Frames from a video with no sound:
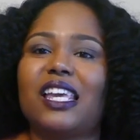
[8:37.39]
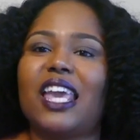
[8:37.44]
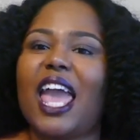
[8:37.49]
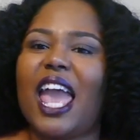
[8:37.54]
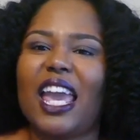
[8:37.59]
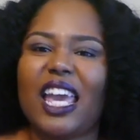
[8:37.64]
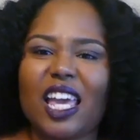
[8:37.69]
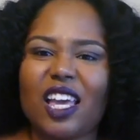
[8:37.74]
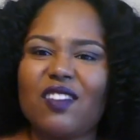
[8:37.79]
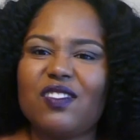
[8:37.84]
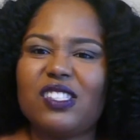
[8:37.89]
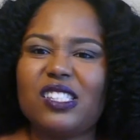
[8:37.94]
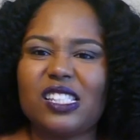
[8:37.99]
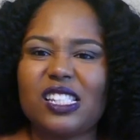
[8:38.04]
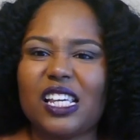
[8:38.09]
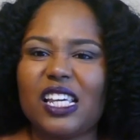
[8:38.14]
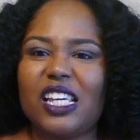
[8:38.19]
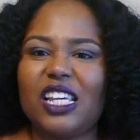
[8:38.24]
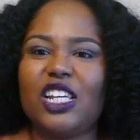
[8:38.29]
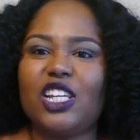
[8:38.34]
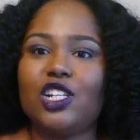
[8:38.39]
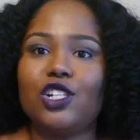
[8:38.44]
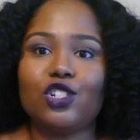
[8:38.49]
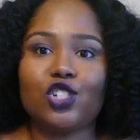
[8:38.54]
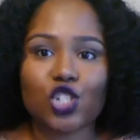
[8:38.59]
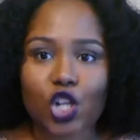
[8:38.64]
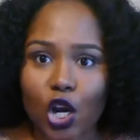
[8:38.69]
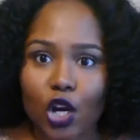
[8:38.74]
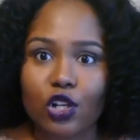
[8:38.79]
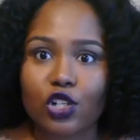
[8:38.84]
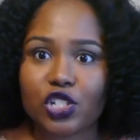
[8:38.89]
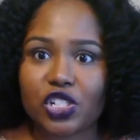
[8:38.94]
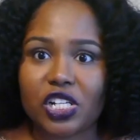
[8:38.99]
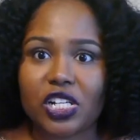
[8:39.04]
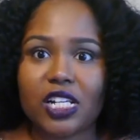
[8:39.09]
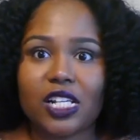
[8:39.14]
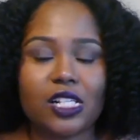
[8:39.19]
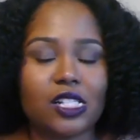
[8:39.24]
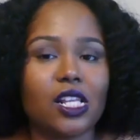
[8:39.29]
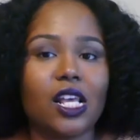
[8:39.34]
KFC,
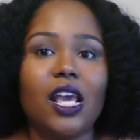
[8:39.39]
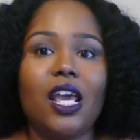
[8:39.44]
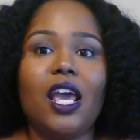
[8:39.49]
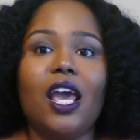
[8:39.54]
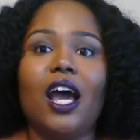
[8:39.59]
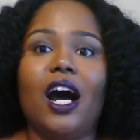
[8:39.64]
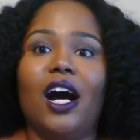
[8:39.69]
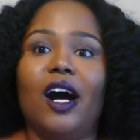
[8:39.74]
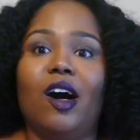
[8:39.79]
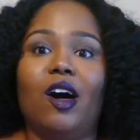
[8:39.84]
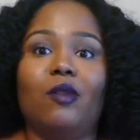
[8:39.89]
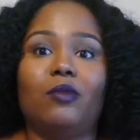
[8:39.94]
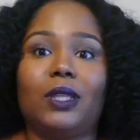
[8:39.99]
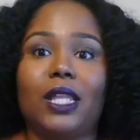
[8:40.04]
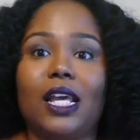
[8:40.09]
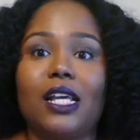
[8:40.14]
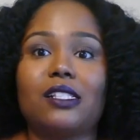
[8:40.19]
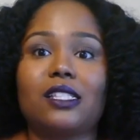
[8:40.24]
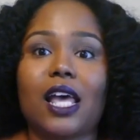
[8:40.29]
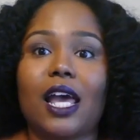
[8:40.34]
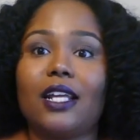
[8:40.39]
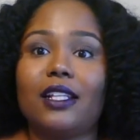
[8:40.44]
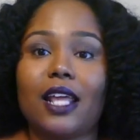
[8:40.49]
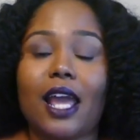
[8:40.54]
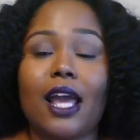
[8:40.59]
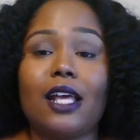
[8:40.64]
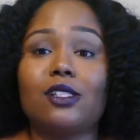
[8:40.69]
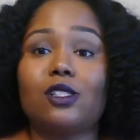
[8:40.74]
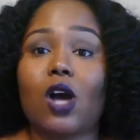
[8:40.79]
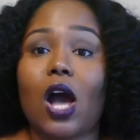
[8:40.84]
Churches, things like that.